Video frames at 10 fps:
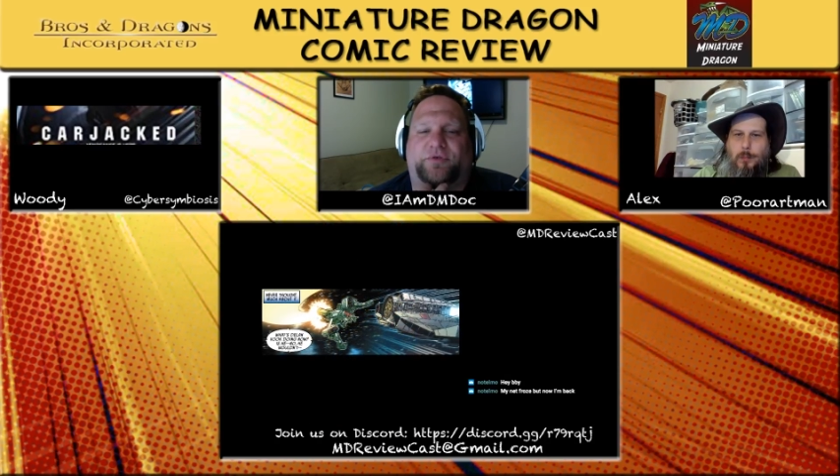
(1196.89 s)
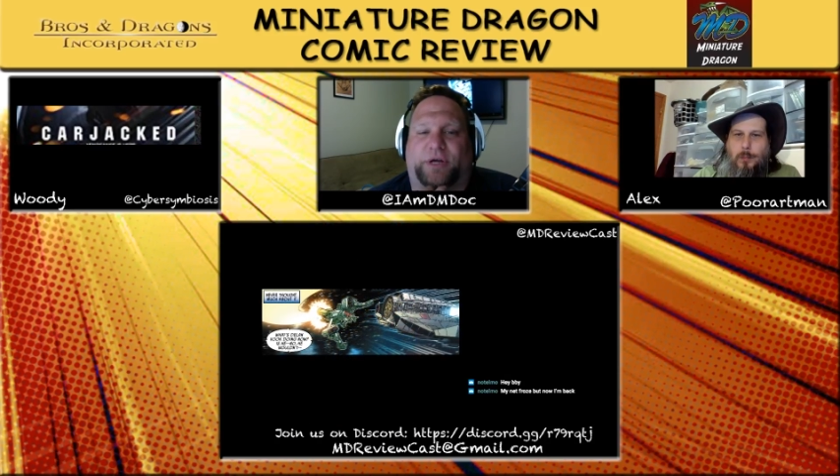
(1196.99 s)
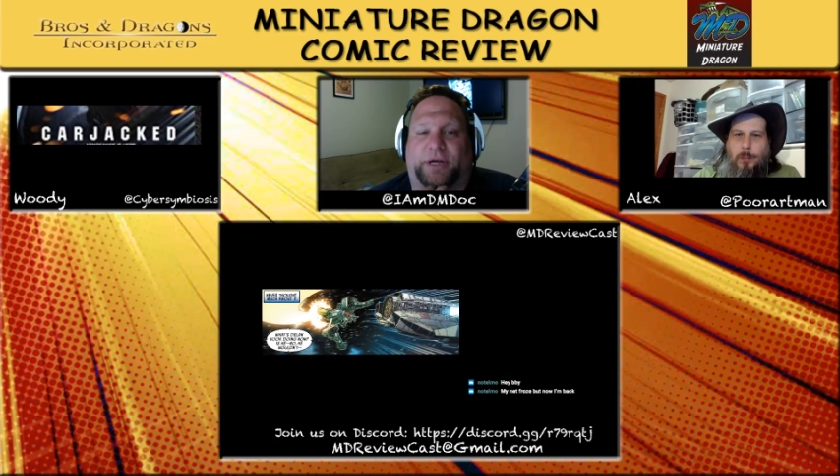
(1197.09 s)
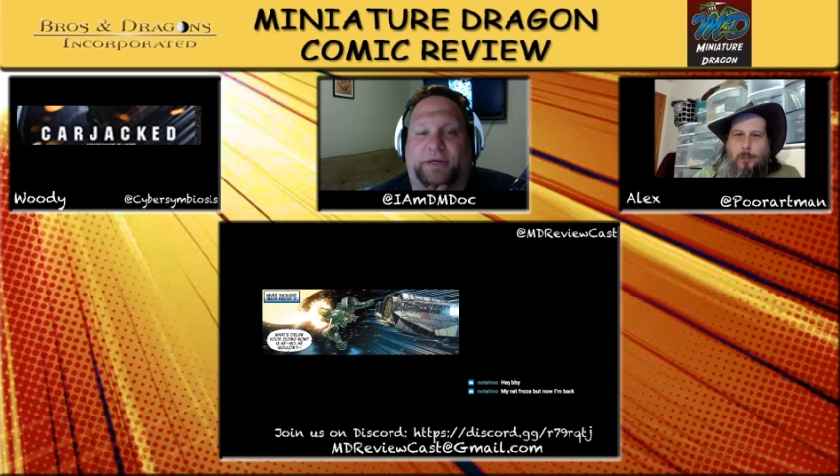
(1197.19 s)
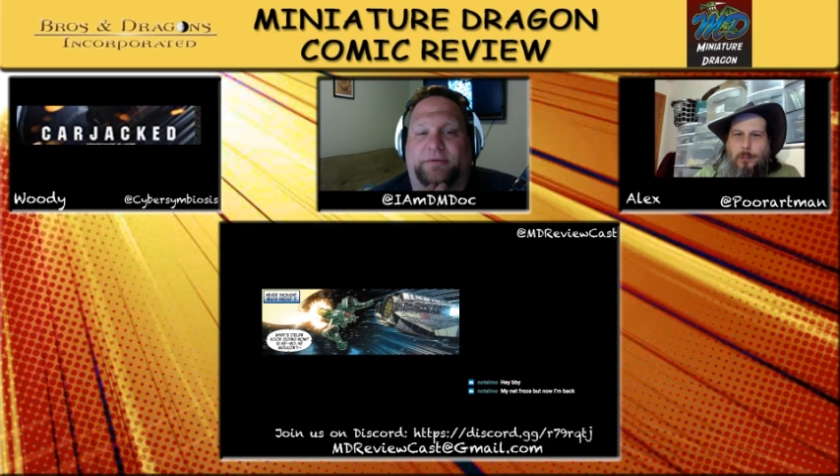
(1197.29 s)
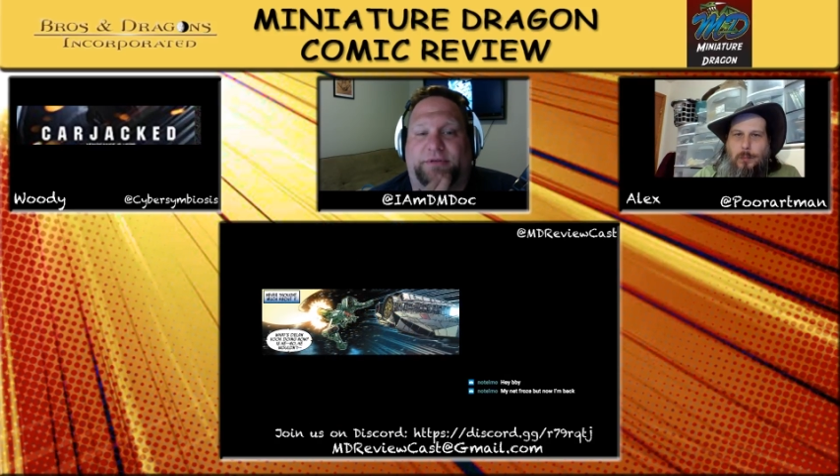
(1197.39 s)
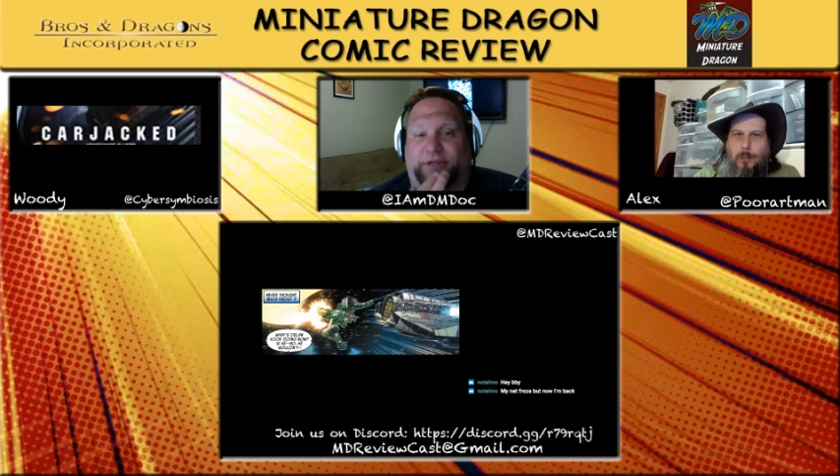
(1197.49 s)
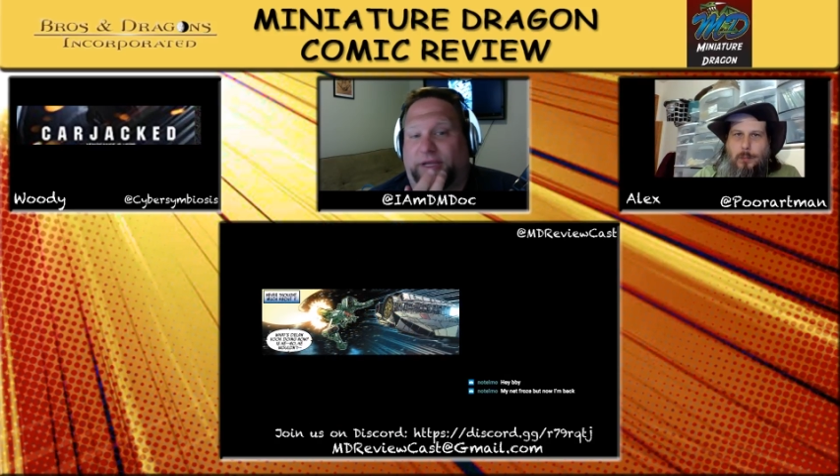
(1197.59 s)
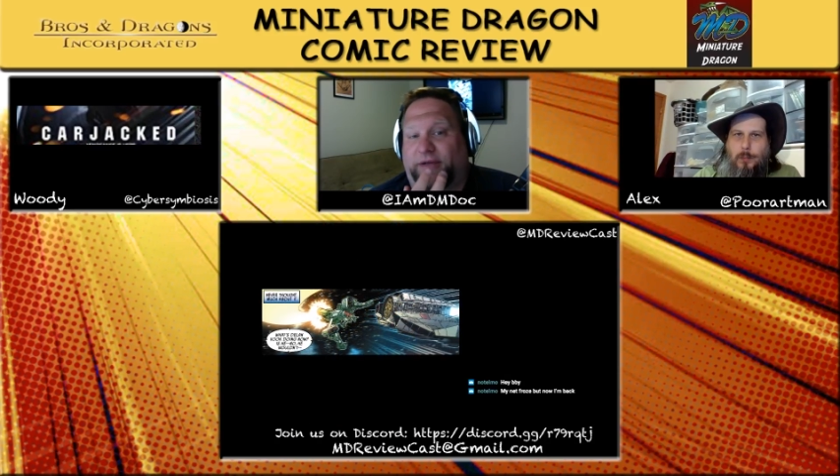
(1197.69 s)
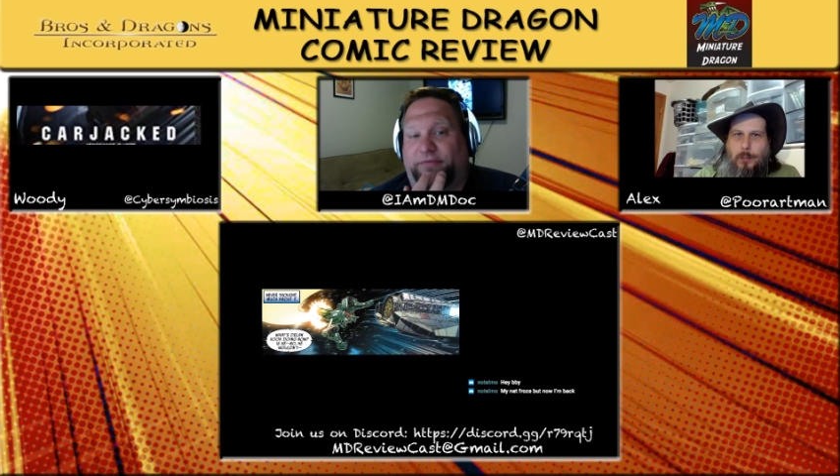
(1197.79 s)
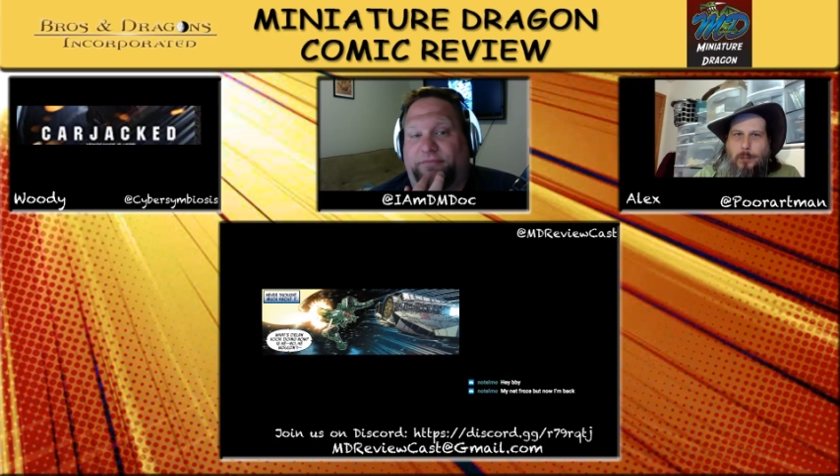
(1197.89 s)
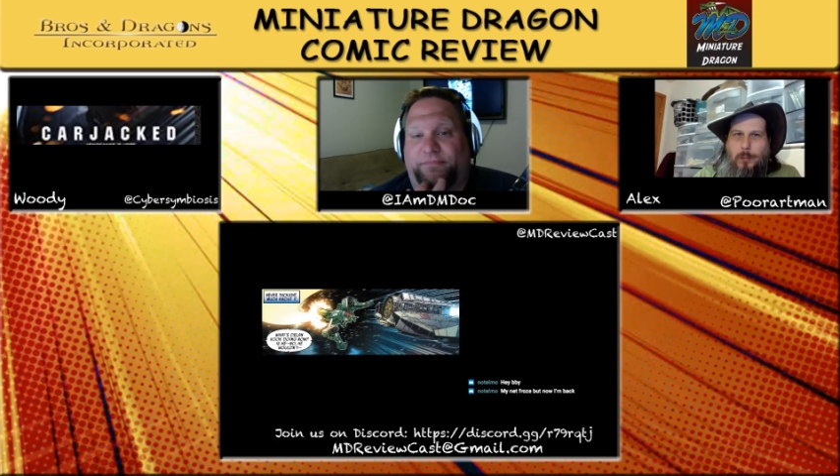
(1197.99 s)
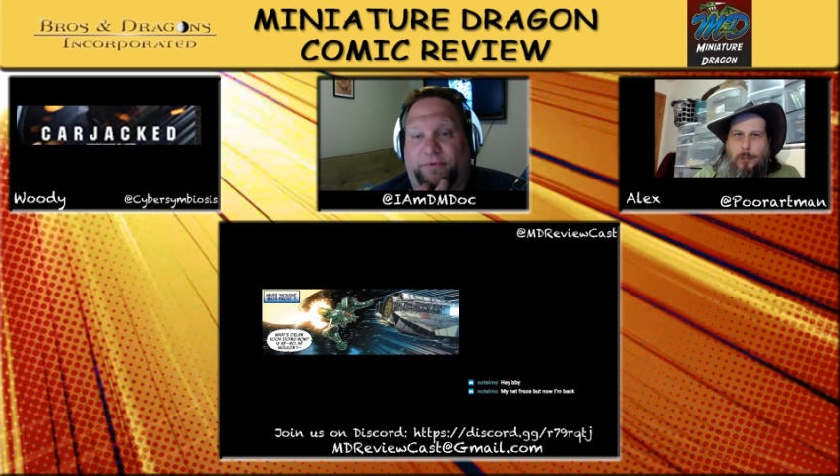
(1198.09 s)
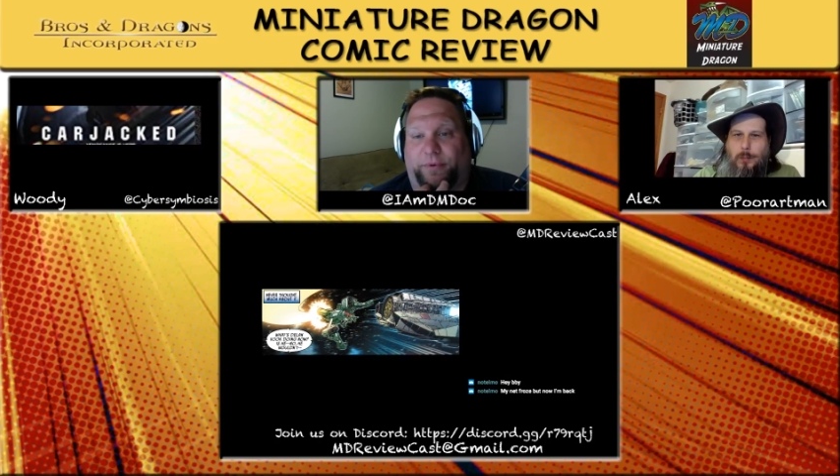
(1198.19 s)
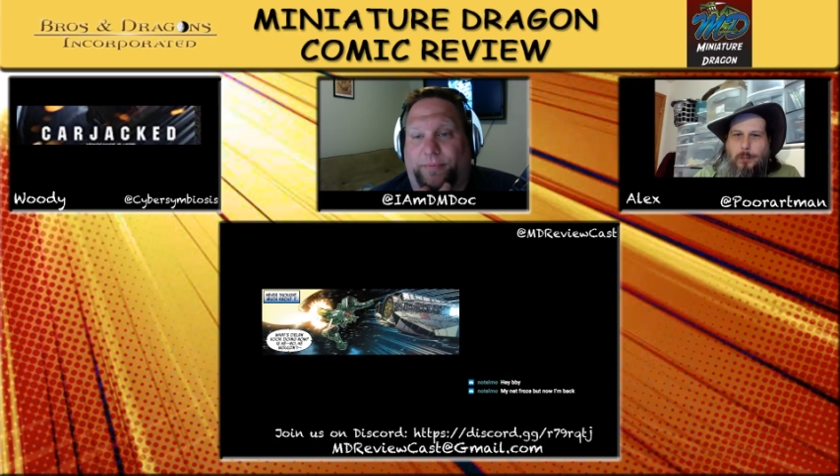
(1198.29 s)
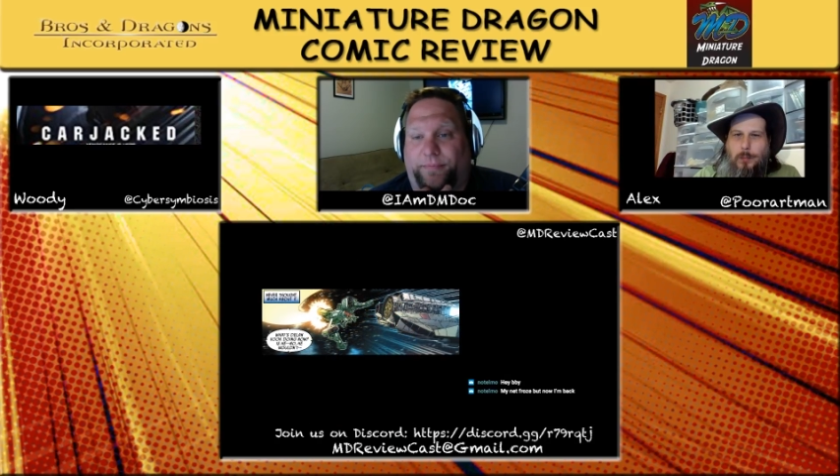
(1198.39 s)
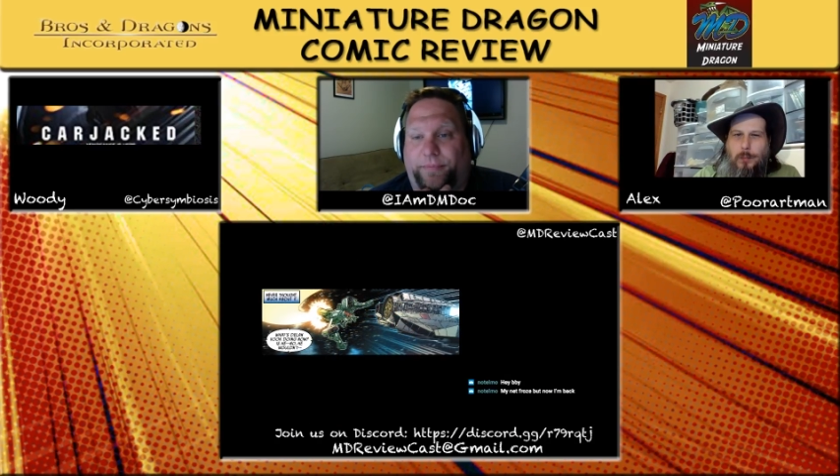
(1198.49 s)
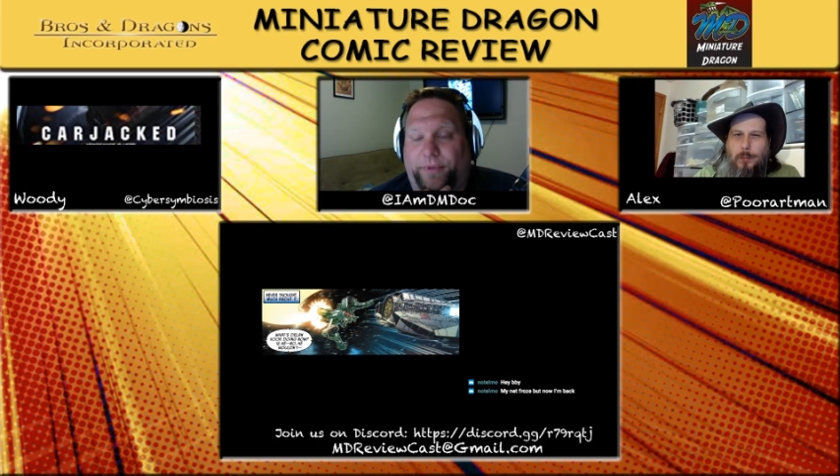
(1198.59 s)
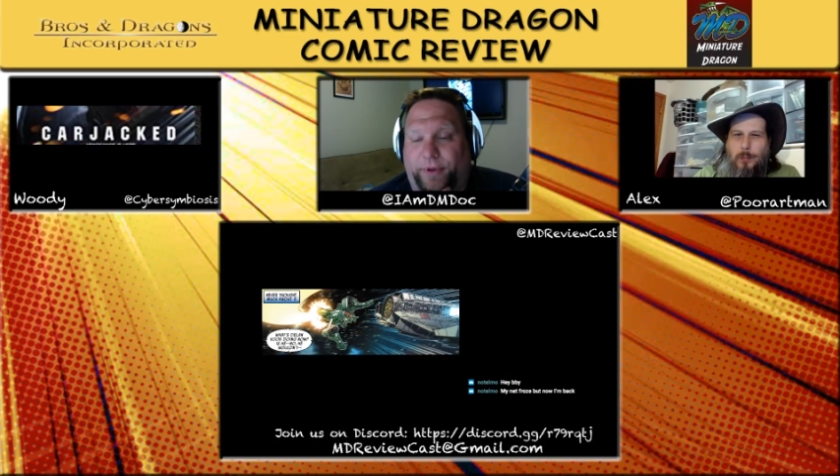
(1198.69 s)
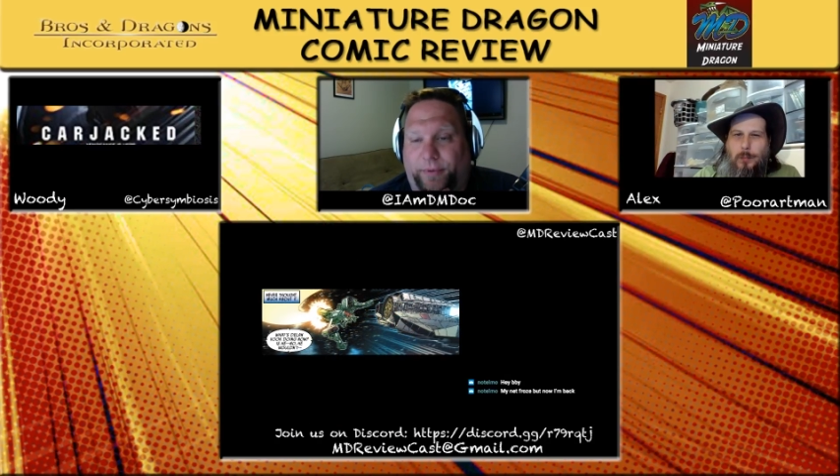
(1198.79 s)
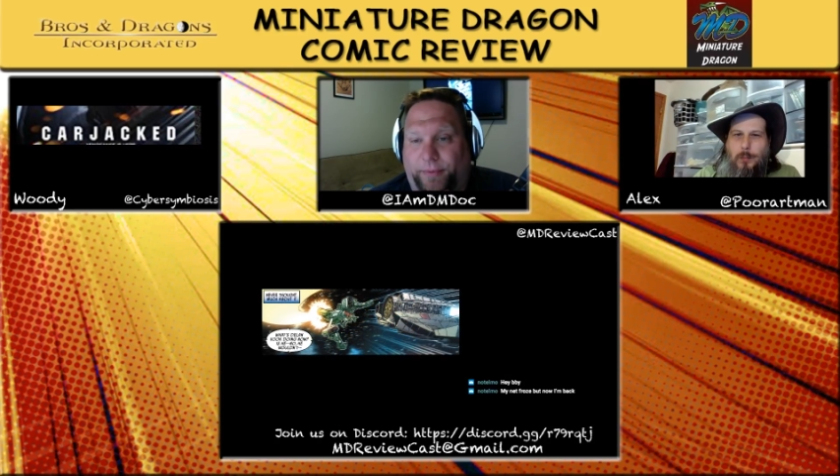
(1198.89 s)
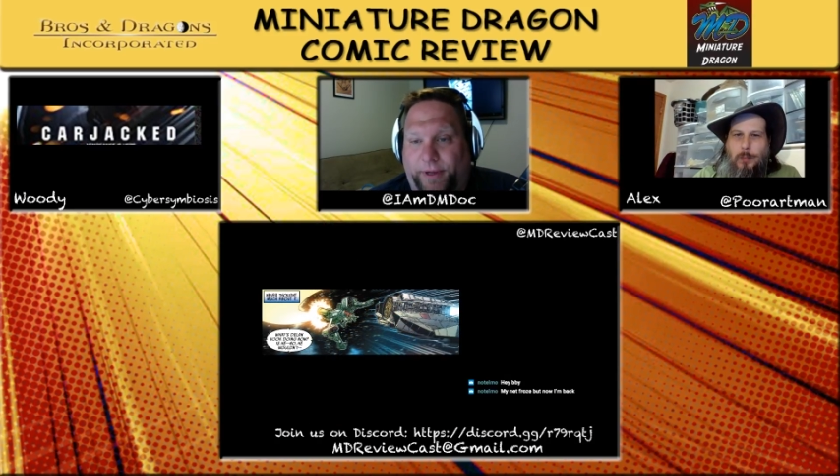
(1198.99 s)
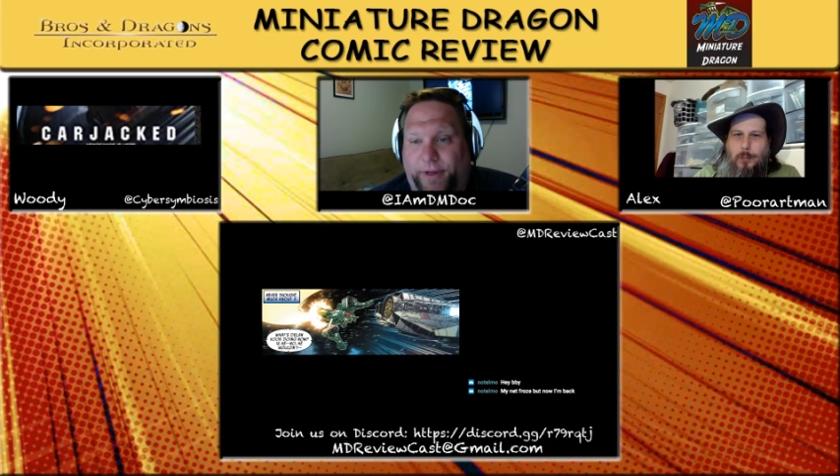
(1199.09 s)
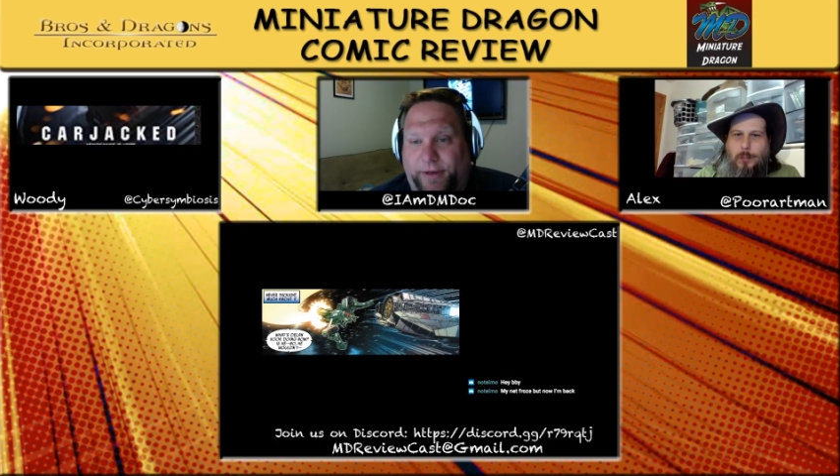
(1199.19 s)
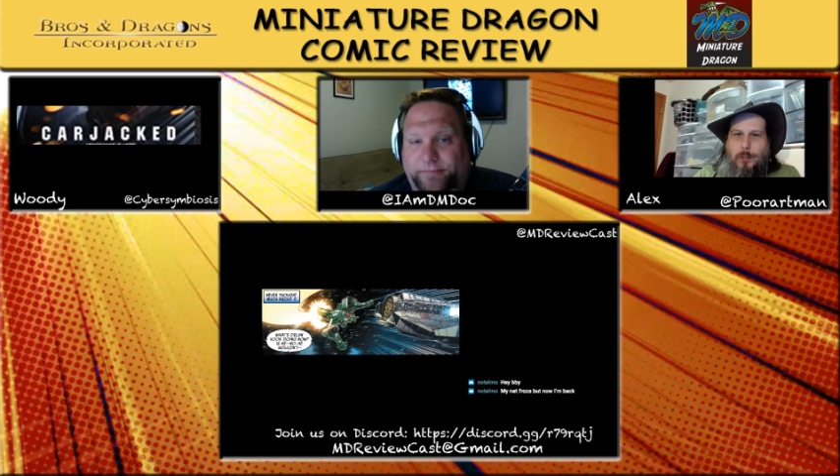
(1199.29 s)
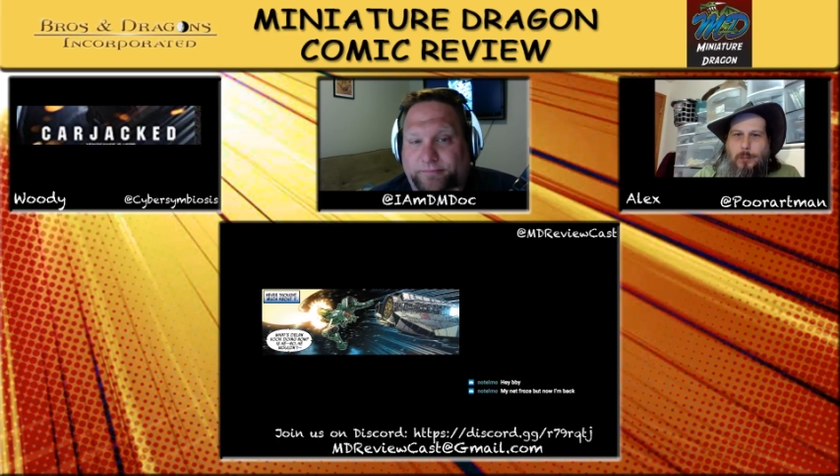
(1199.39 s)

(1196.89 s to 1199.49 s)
trying to leave the rebellion.